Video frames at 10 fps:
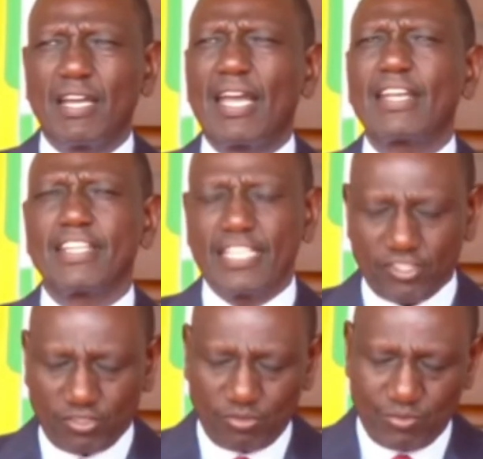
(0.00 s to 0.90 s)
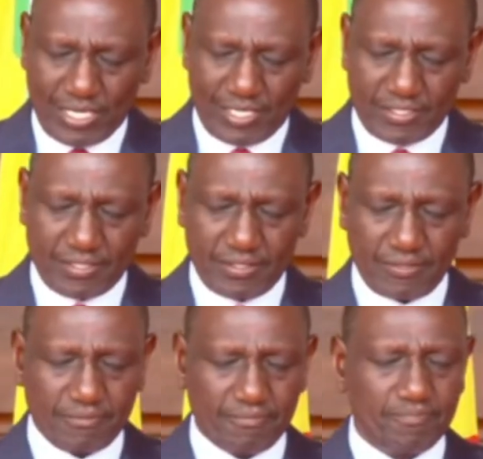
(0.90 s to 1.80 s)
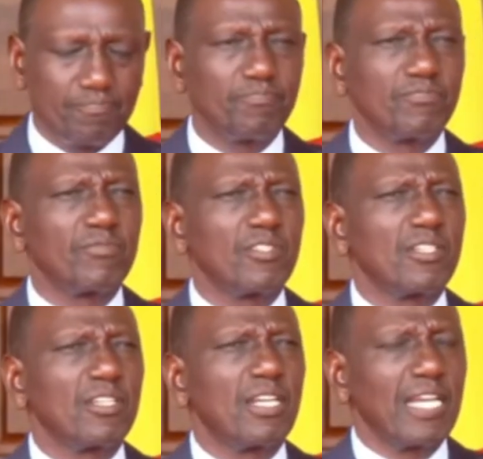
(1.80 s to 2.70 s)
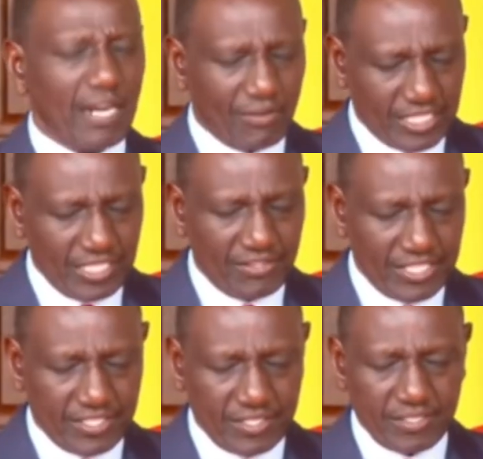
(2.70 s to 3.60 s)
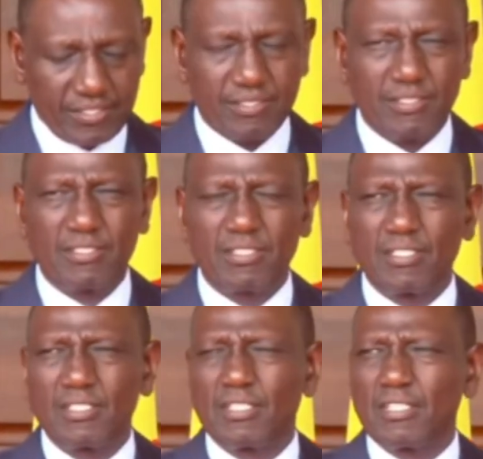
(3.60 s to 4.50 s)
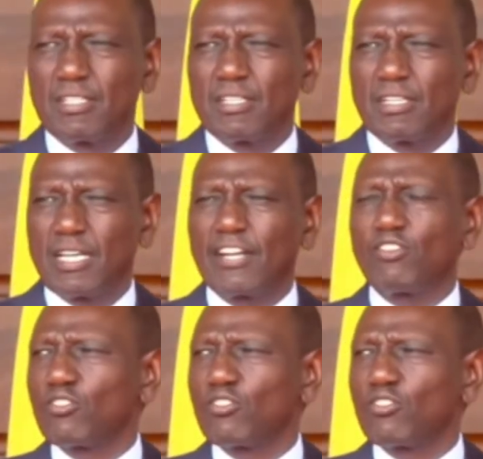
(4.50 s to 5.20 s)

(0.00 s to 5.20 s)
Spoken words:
and digital workers in our TVETs and